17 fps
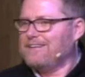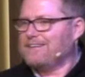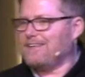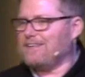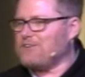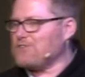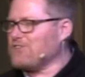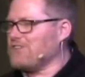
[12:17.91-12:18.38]

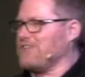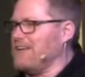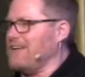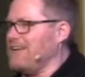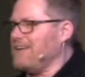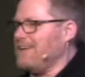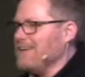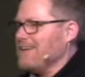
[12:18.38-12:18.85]
Did you
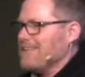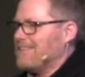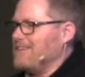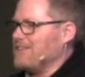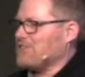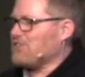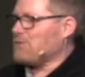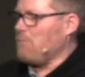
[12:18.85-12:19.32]
see
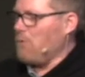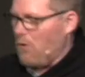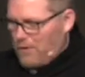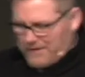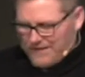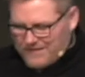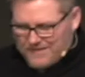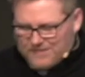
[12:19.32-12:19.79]
this
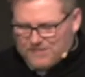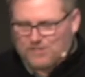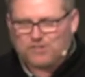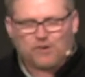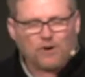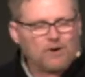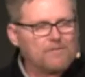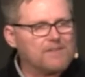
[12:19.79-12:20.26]
morning in
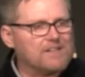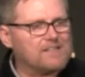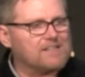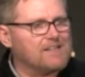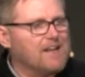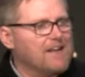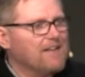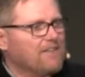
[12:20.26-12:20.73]

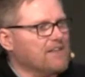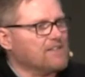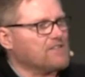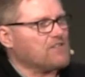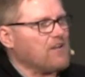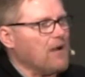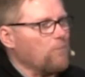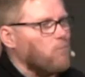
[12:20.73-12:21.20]
service that
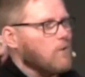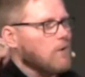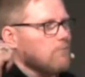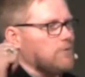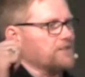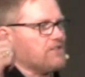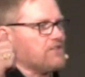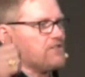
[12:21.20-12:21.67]

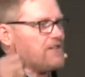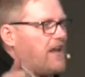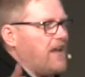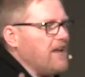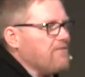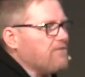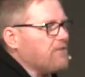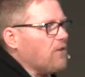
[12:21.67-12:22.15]
someone was
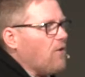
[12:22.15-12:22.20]
saved,